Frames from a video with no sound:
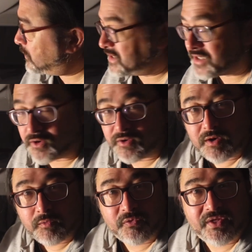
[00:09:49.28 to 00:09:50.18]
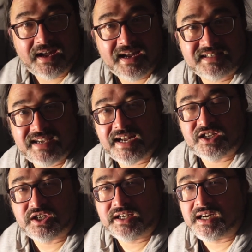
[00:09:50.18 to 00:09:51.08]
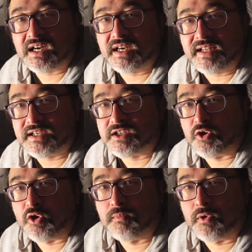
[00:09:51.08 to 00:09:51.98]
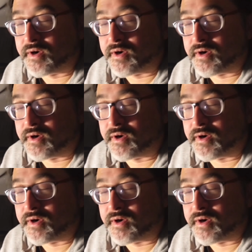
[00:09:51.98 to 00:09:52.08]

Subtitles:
window, well, that has actually cleared a lot more